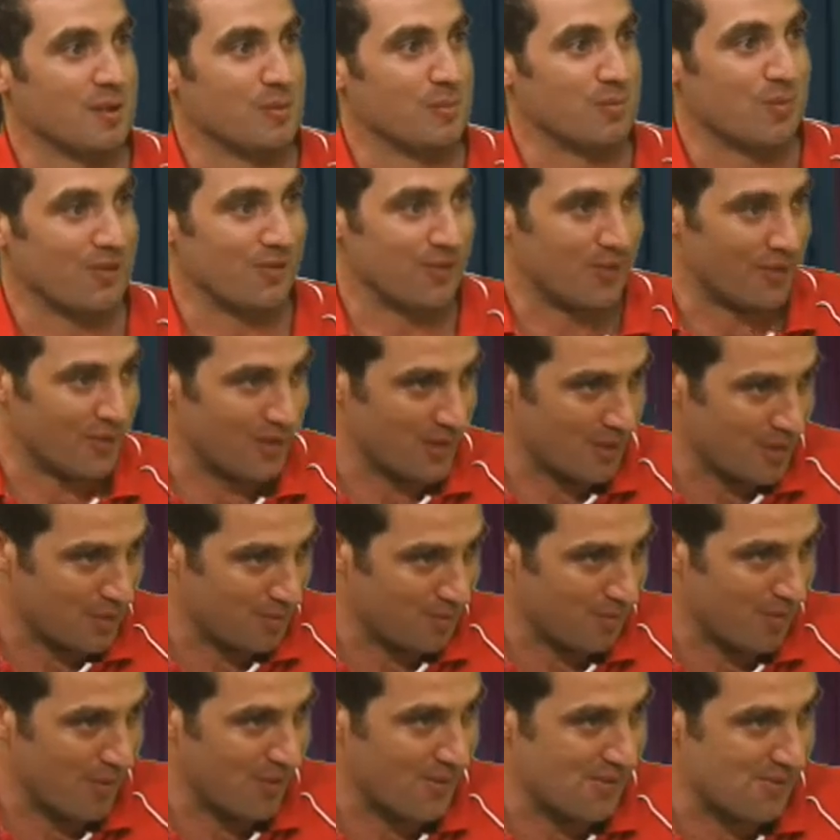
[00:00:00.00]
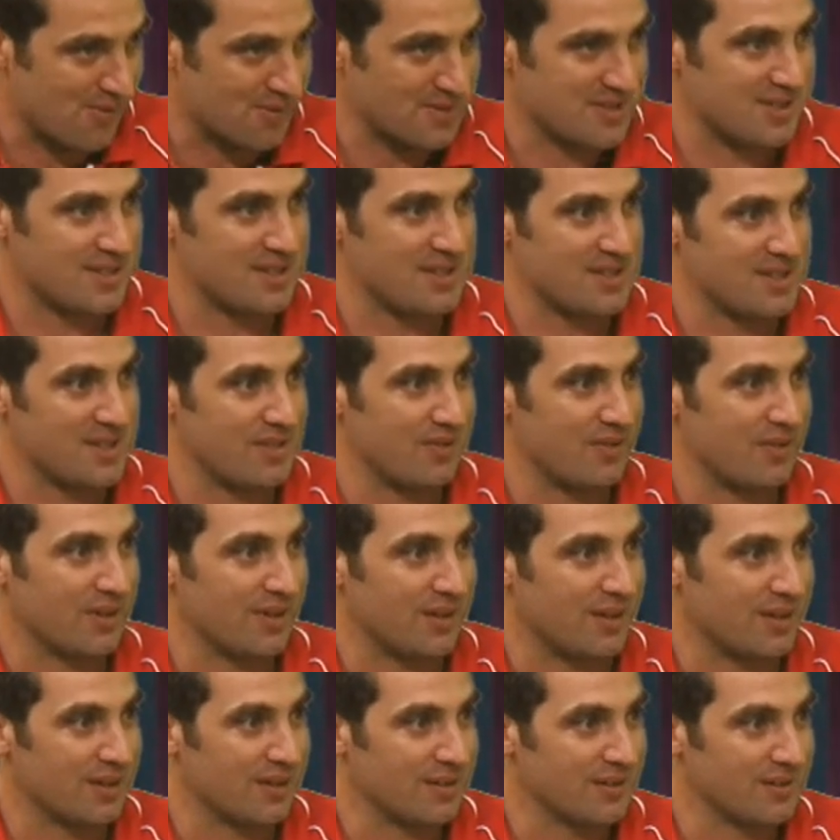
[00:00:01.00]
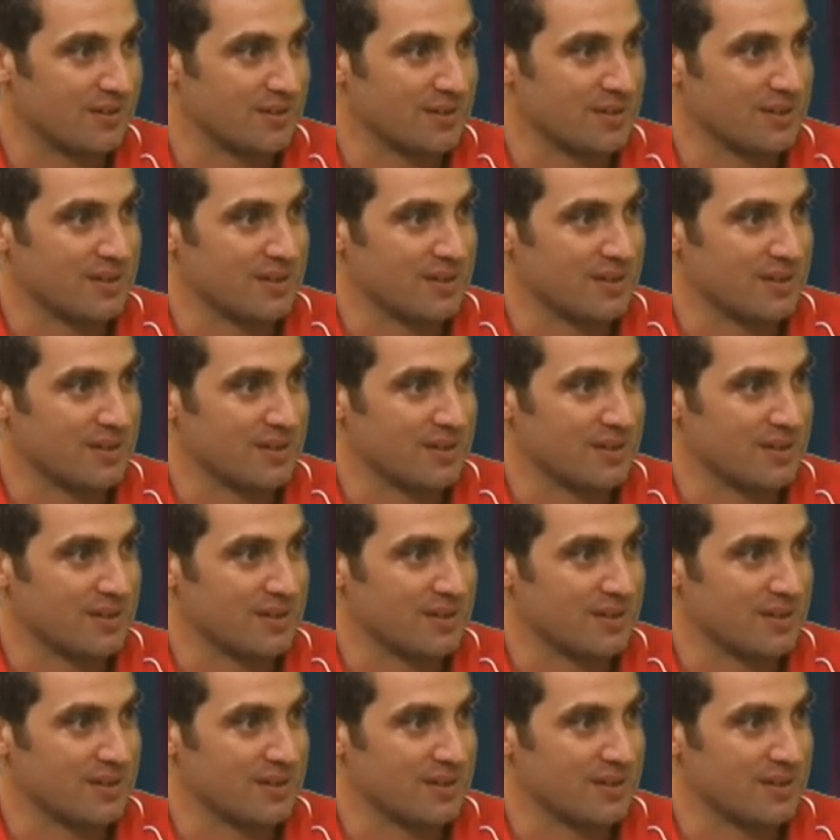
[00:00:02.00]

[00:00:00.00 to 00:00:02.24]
providing a progress certificate,